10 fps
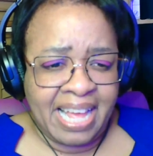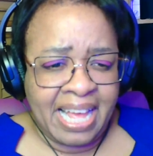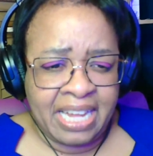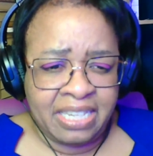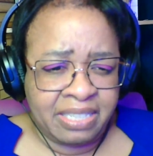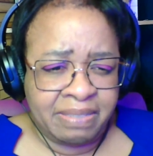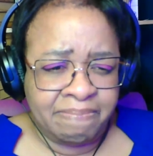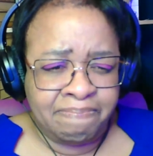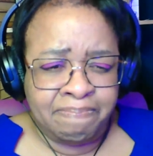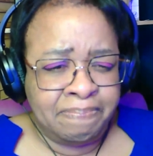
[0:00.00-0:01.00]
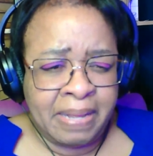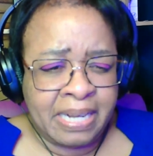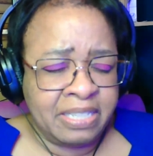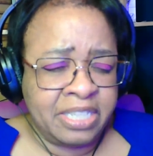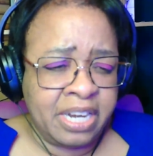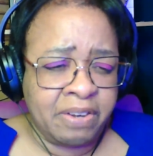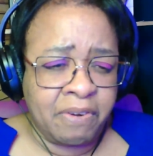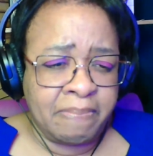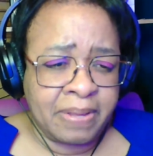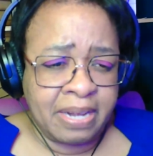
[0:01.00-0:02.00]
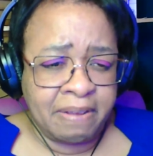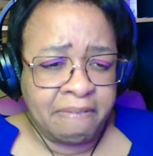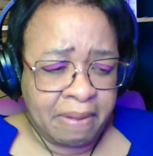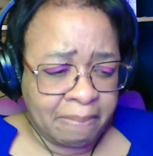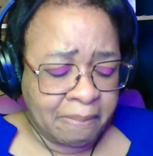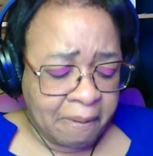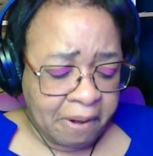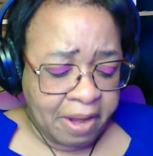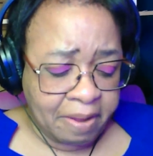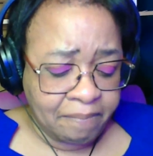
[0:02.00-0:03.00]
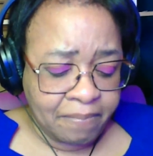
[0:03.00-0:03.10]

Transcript: end of January, beginning of February,